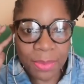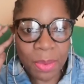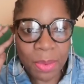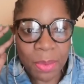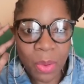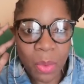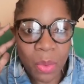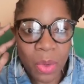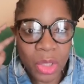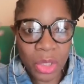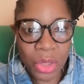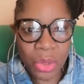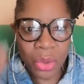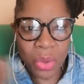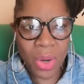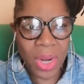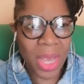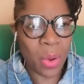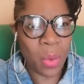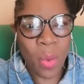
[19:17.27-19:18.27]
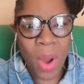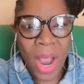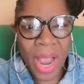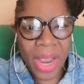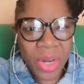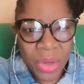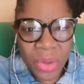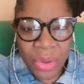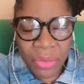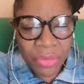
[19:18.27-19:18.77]
People want to know, like,
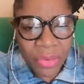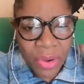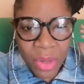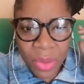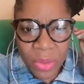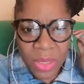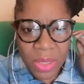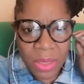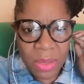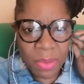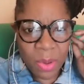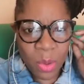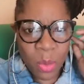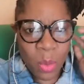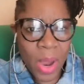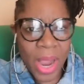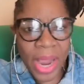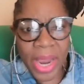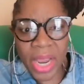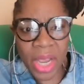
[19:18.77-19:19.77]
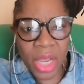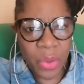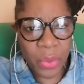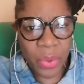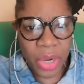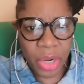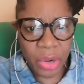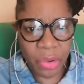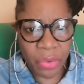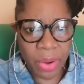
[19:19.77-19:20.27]
why do you follow these people? Why are you
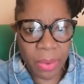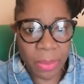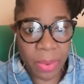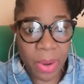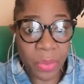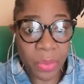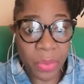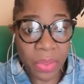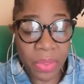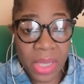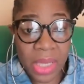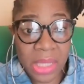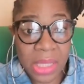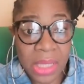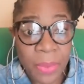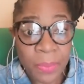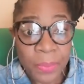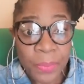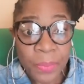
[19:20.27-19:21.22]
in agreement with this?